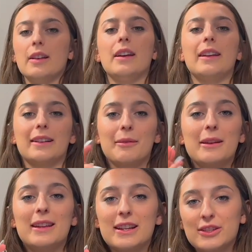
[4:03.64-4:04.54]
Next, I'm gonna
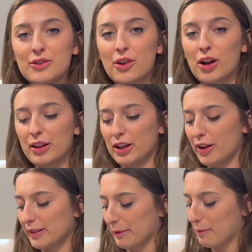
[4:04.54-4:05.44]
take 2 garlic
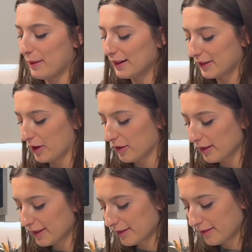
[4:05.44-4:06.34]
cloves. I'm gonna mince
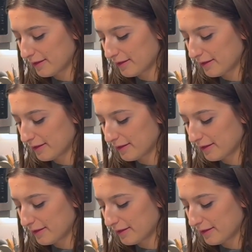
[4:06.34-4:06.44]
those.